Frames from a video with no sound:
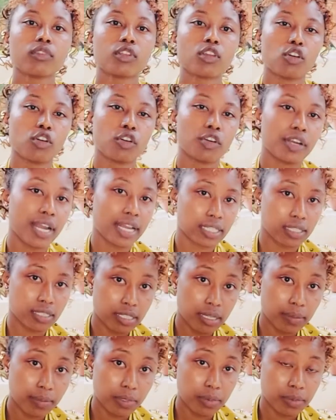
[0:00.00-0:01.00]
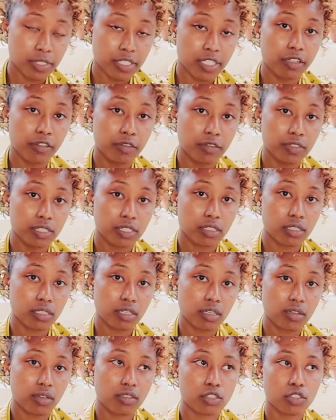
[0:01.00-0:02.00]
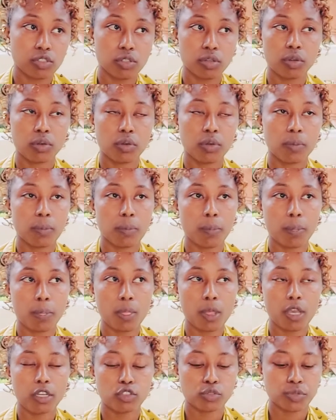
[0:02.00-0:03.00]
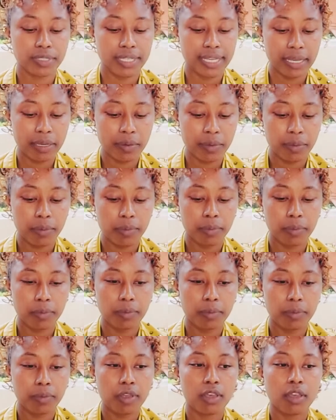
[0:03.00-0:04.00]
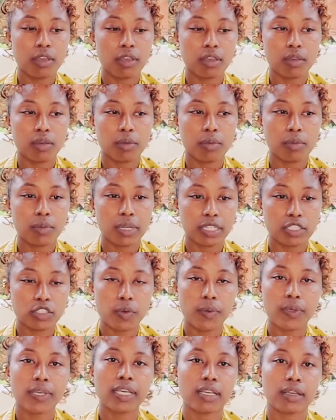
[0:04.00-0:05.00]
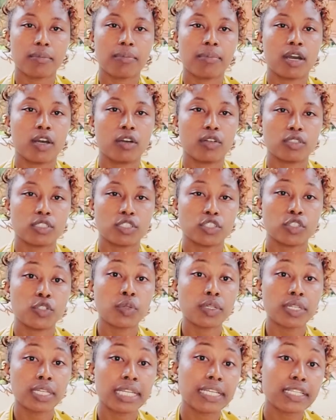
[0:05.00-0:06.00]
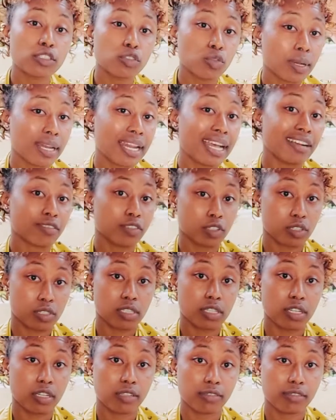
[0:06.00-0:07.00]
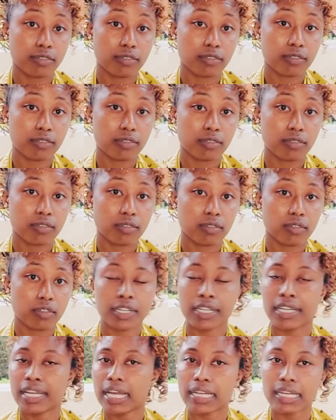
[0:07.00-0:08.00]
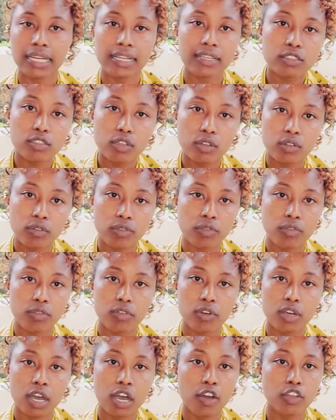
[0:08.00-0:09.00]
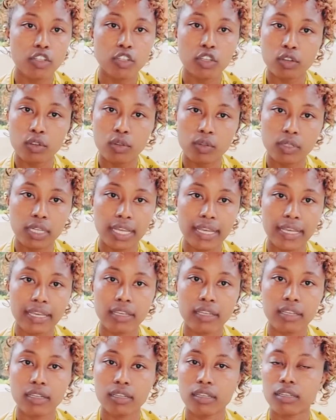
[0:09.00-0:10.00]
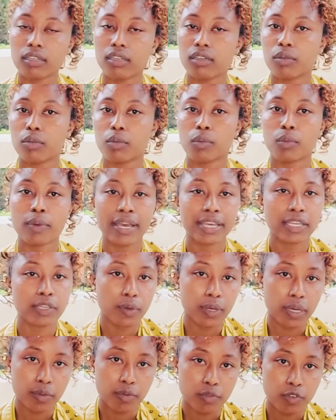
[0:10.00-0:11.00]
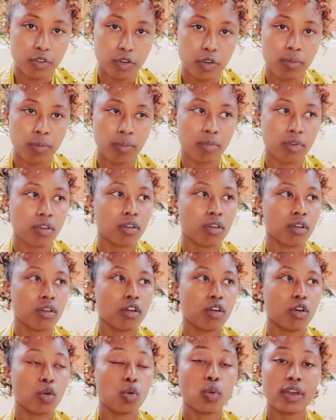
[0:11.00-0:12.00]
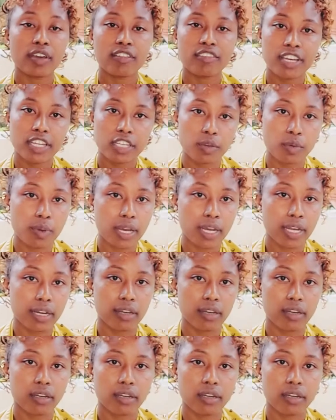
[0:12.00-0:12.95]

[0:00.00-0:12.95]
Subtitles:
or accept themselves. So today we are talking about you need to love yourself regardless of how you look like, where you come from, whoever you are.